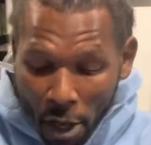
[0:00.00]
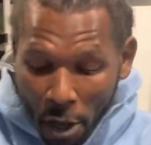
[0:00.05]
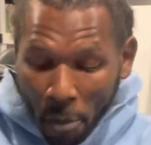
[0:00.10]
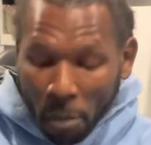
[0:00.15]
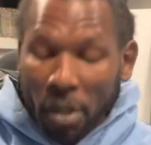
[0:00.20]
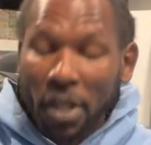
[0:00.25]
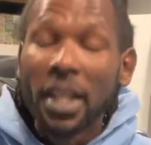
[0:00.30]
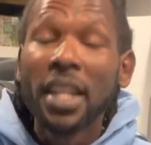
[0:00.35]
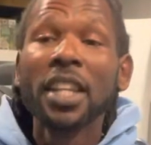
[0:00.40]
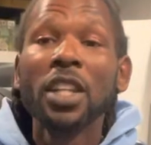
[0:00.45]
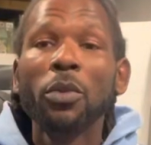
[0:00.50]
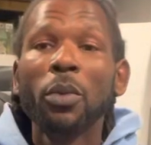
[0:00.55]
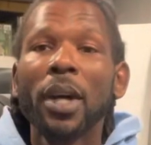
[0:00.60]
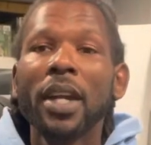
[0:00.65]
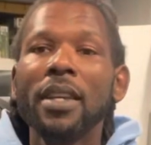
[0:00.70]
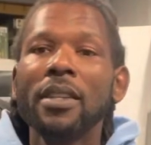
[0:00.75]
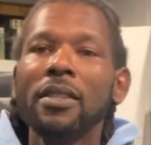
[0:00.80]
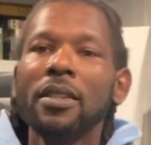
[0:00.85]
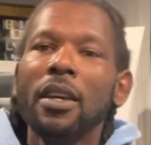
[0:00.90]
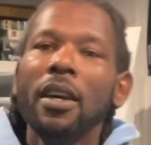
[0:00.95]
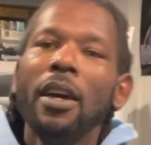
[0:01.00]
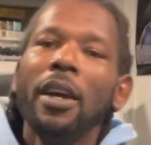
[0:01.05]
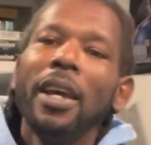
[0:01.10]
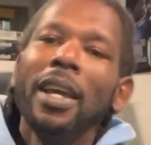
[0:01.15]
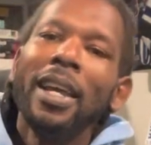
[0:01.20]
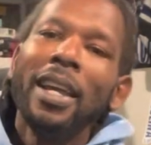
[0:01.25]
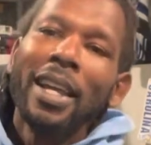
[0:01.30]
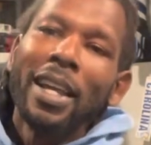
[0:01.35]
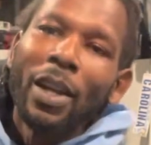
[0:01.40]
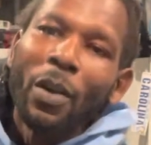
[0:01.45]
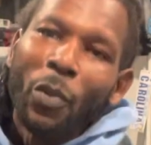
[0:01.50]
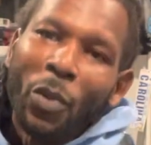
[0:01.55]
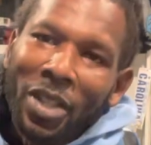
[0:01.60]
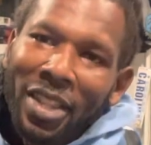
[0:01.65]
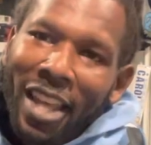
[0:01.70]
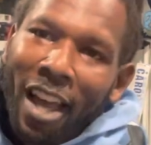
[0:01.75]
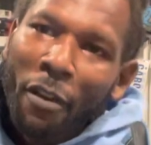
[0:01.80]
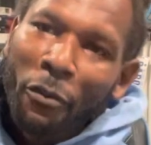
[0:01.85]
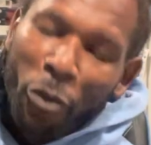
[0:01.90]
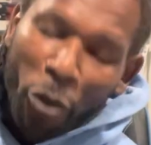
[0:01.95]
But anyways,
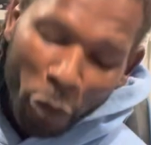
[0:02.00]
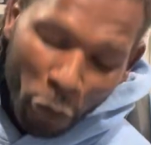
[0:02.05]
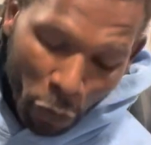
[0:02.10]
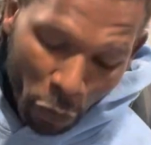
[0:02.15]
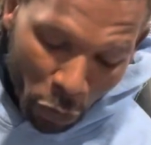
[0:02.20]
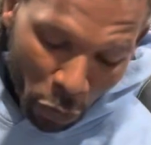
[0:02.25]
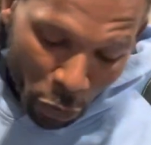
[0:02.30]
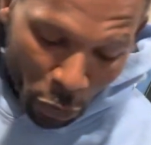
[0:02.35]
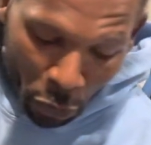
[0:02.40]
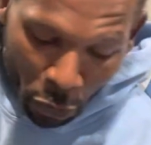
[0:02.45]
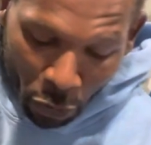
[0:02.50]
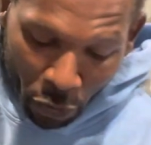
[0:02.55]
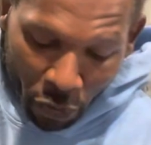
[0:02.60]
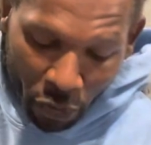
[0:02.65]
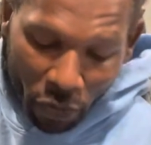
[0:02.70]
without further ado,